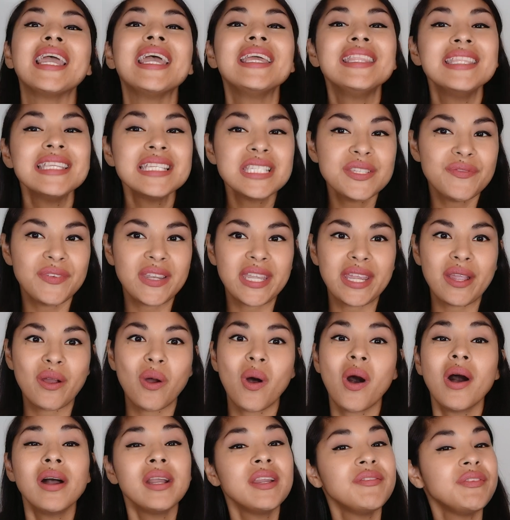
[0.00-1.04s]
In this video,
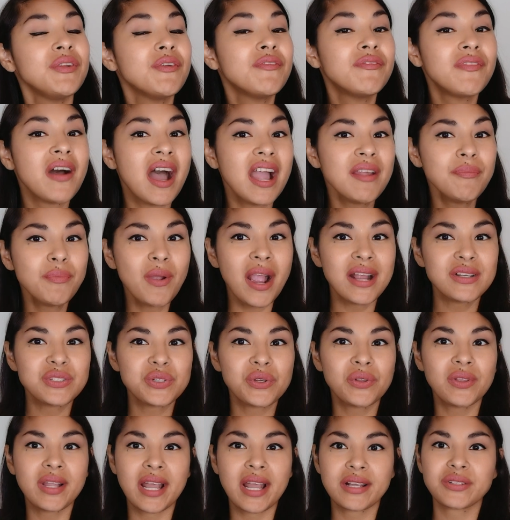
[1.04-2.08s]
I'll give you 5
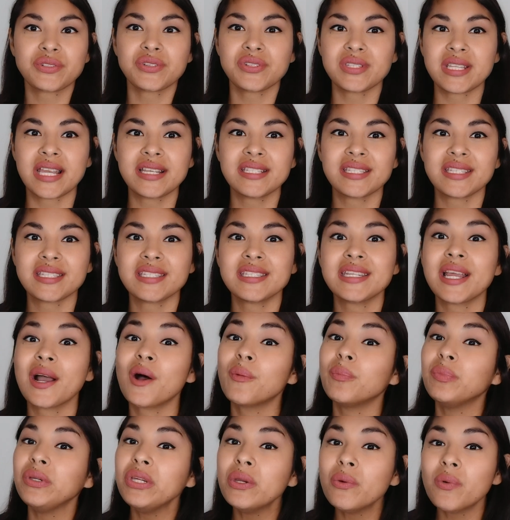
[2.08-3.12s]
practical exercises to
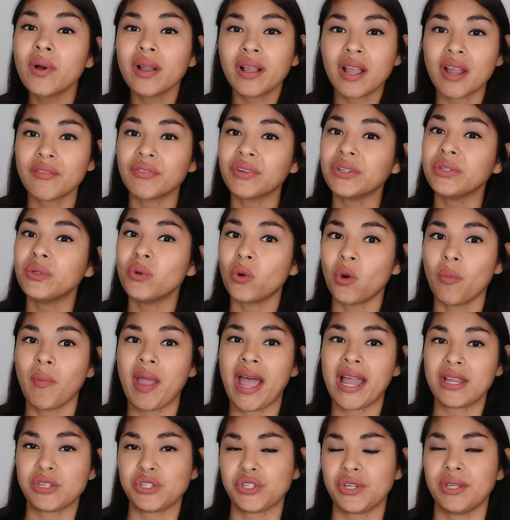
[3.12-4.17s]
help you uncover your
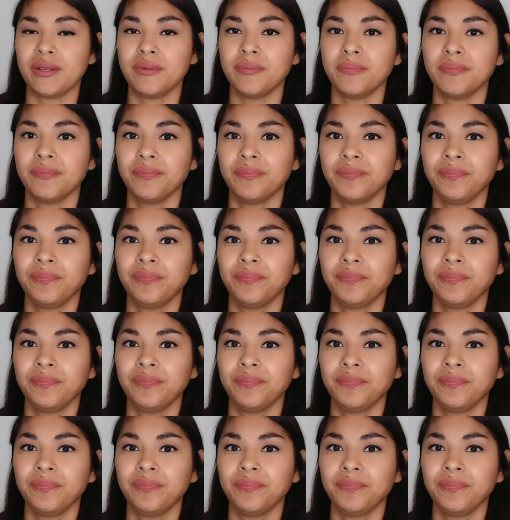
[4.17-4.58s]
passion.